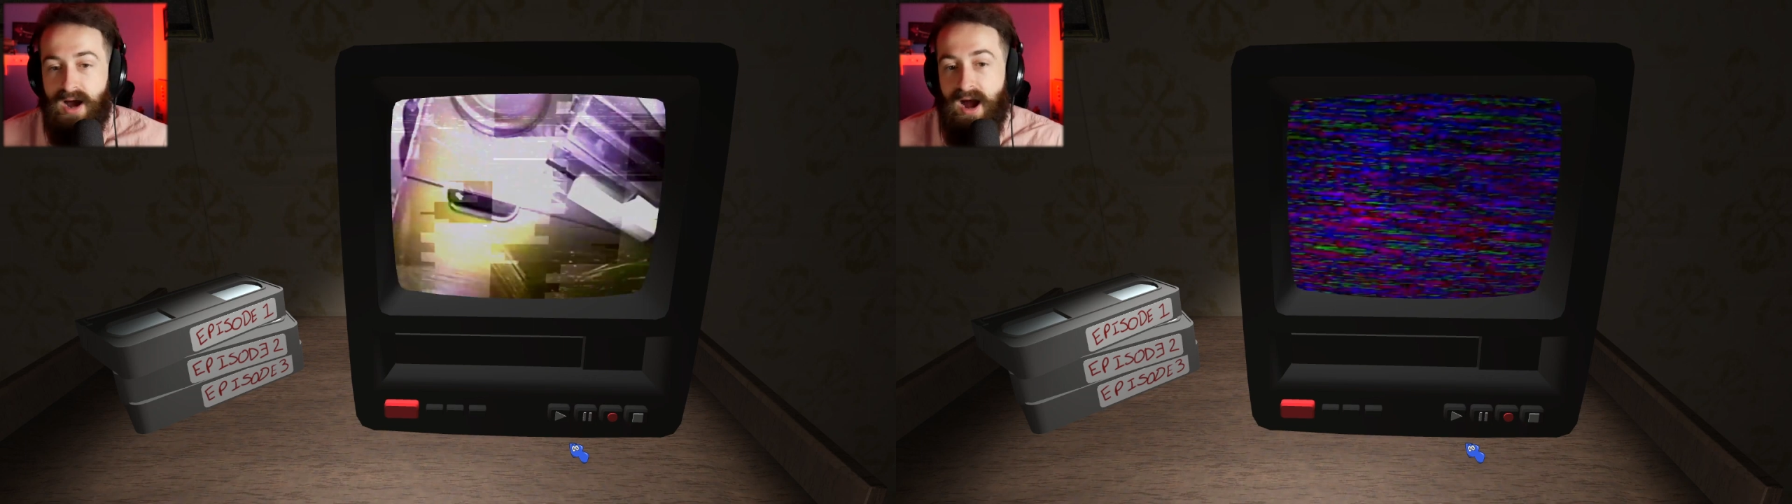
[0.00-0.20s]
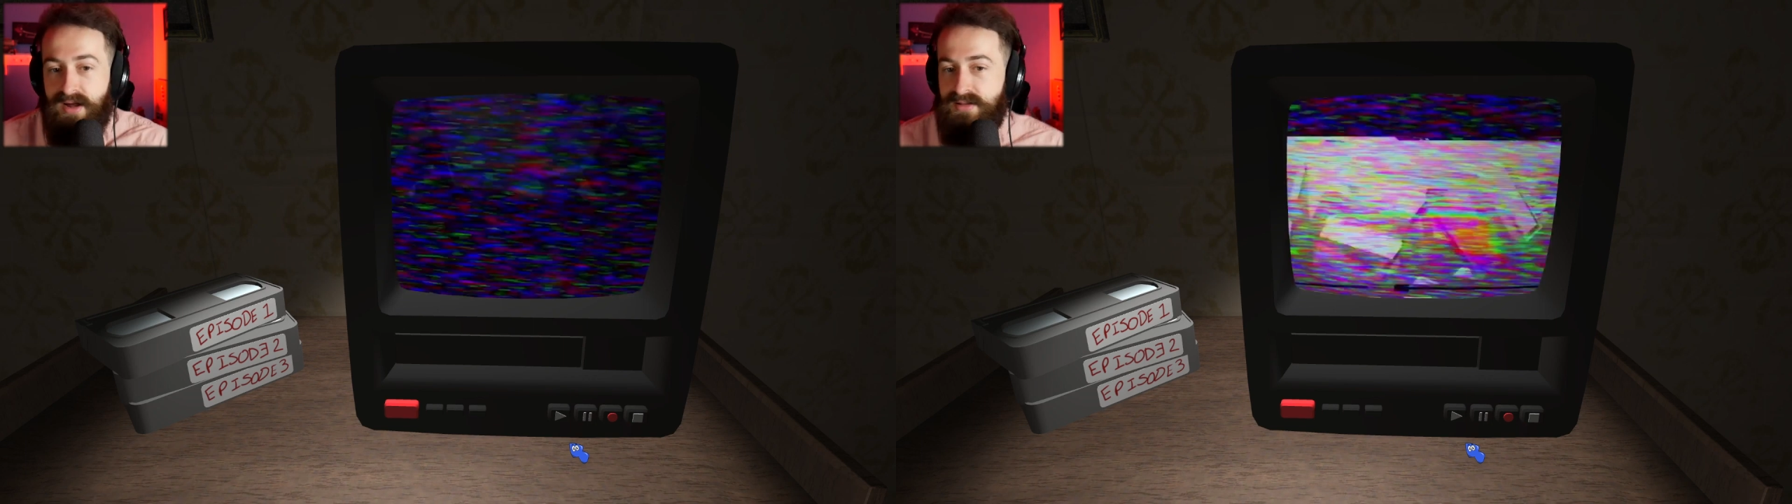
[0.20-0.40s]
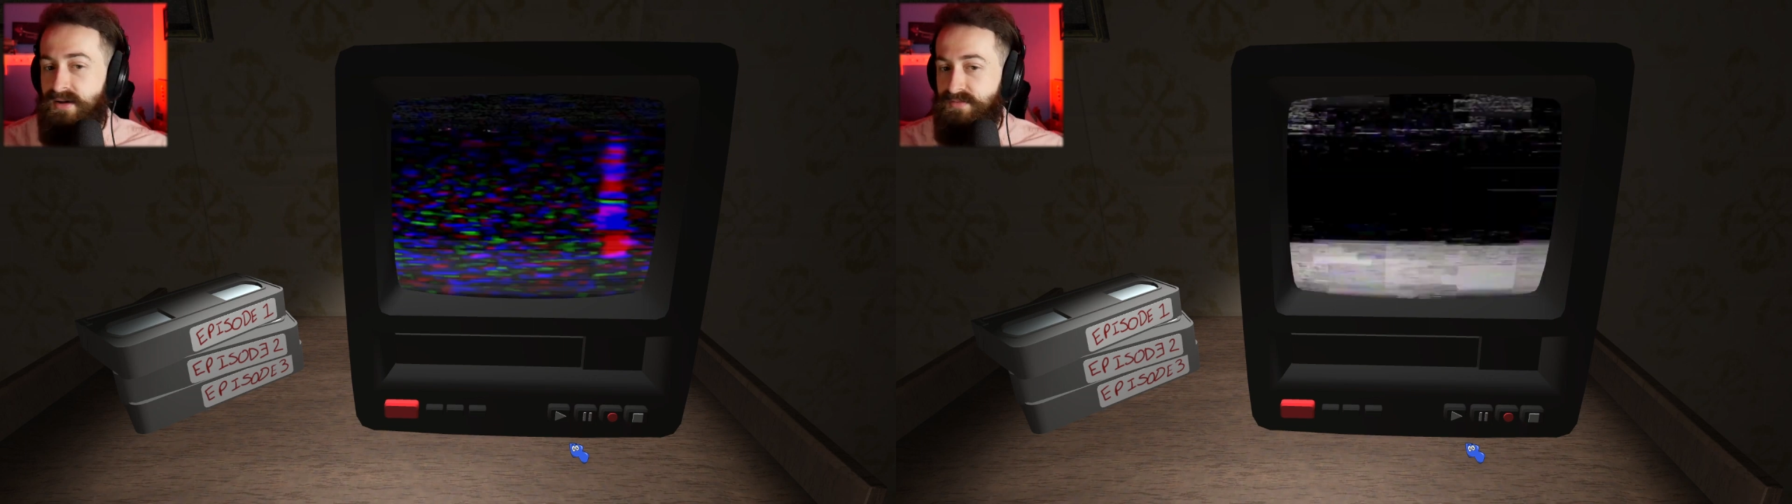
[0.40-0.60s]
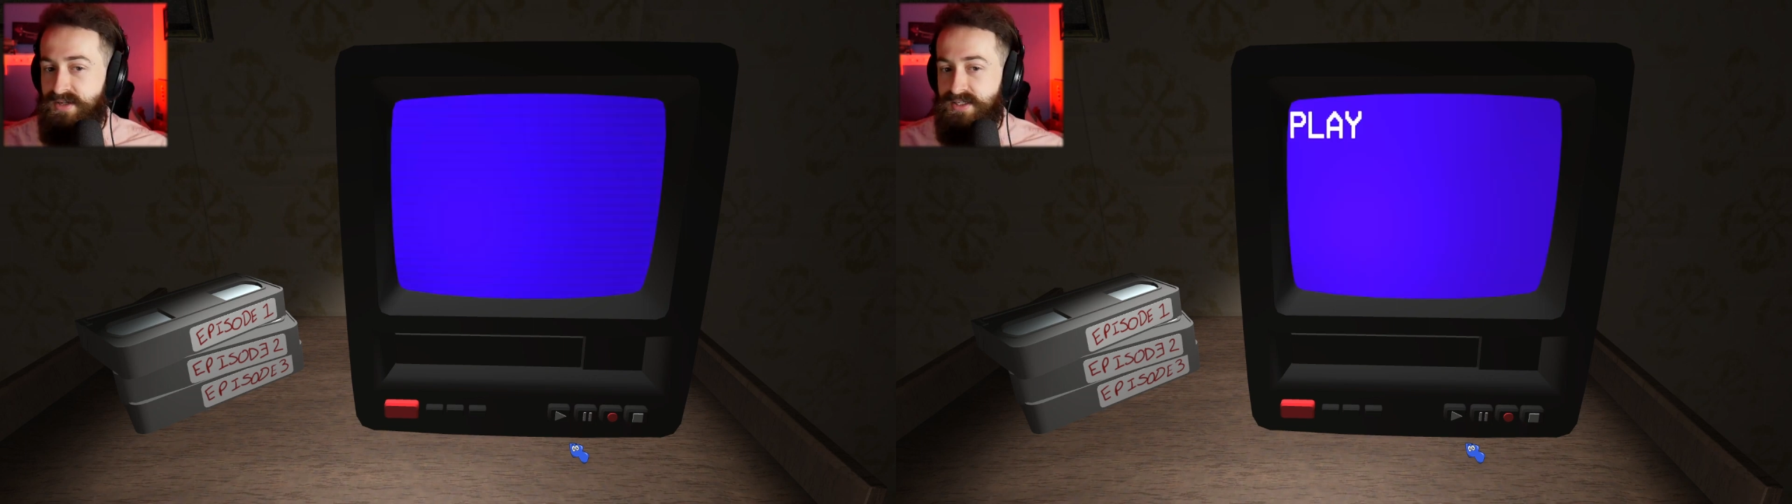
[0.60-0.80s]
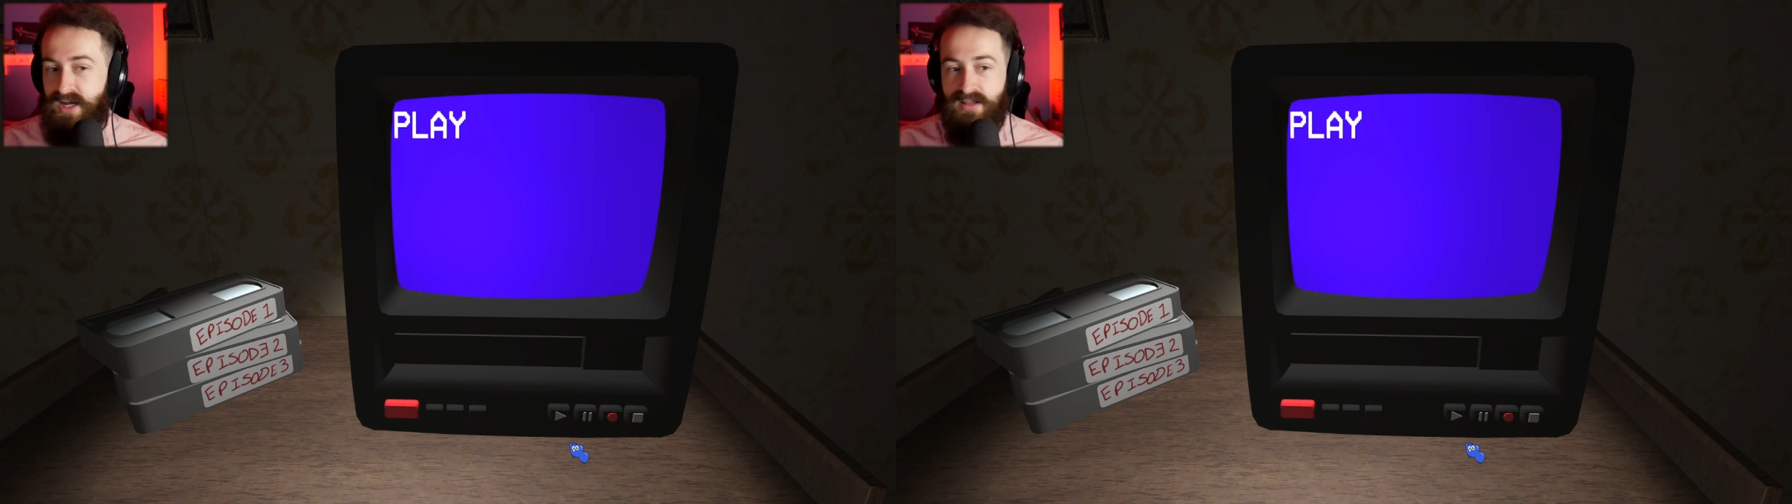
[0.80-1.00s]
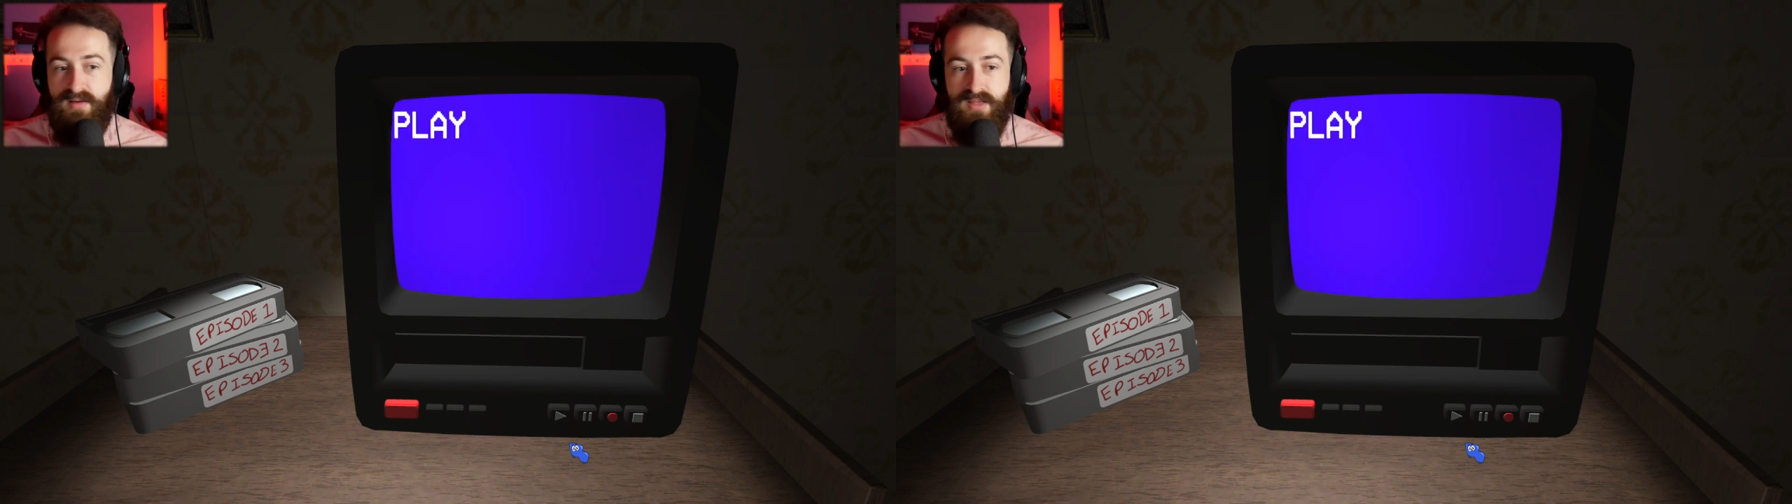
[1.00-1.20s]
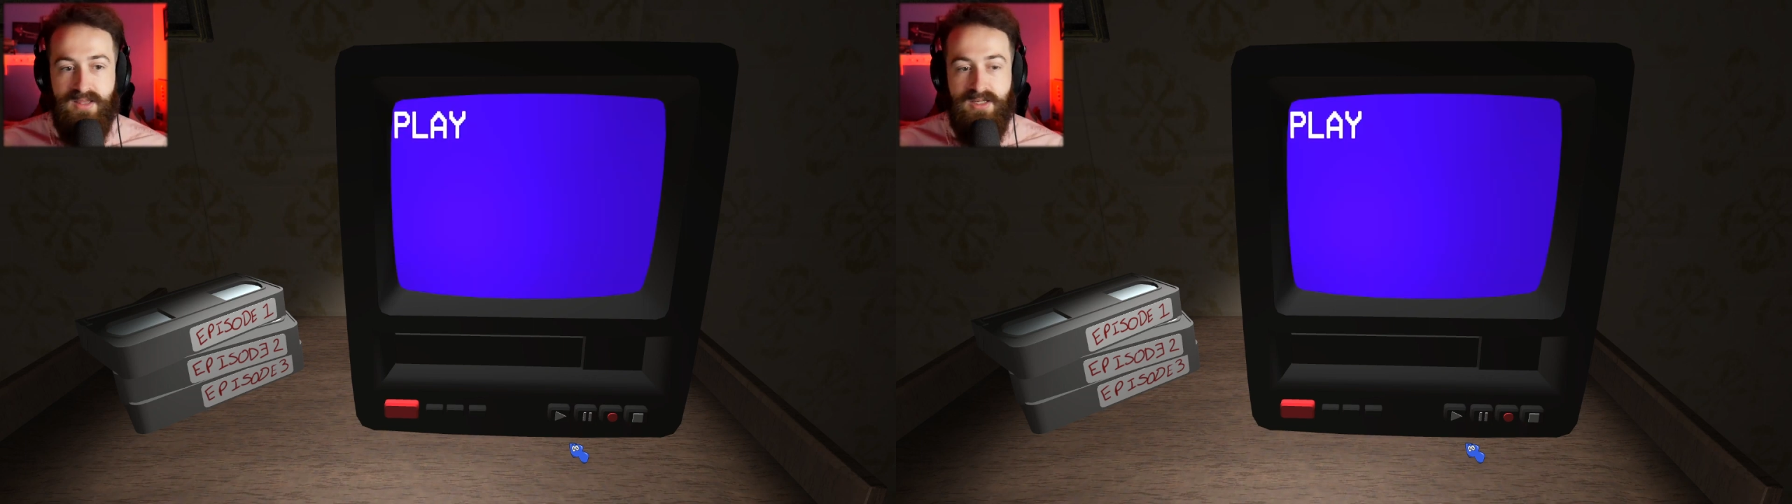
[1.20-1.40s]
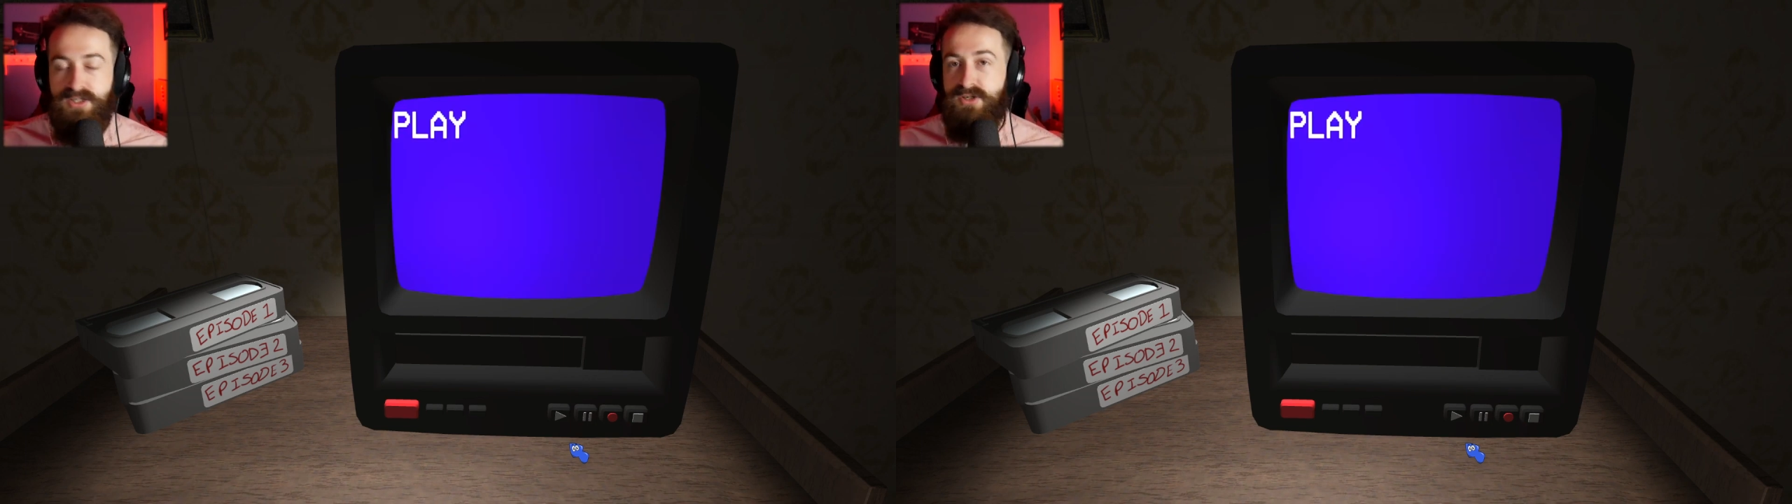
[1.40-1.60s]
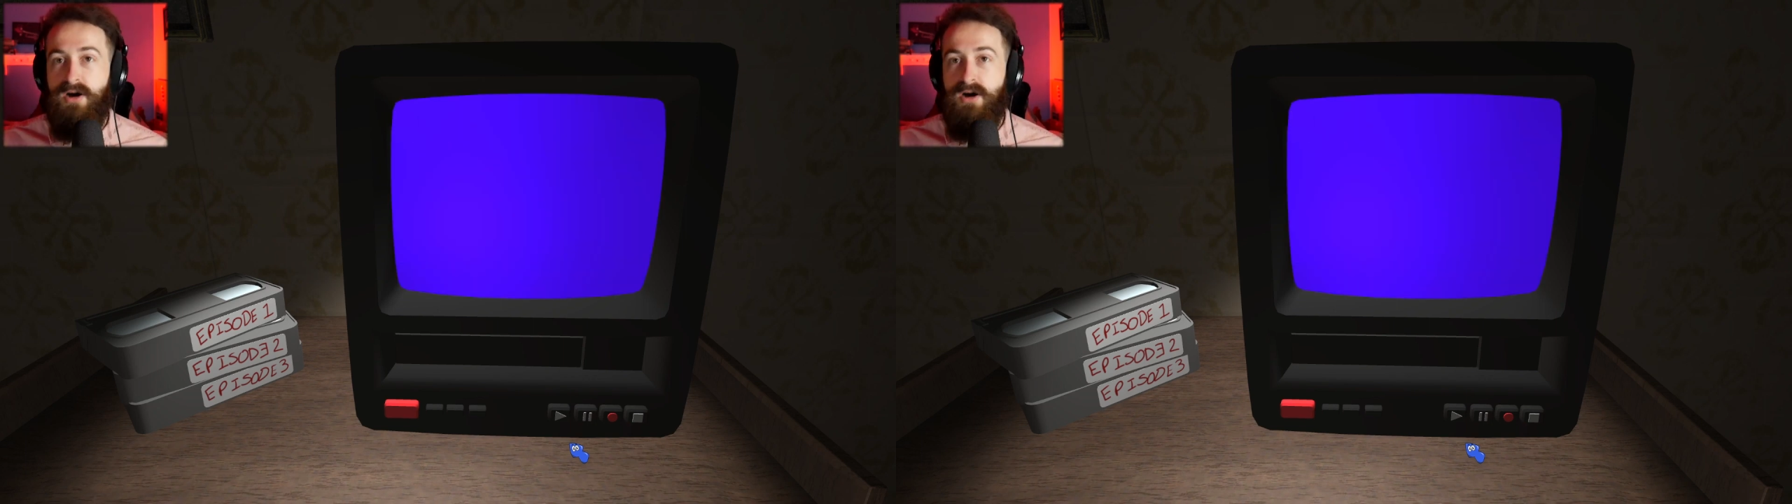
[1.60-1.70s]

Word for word: I love this. I love that they just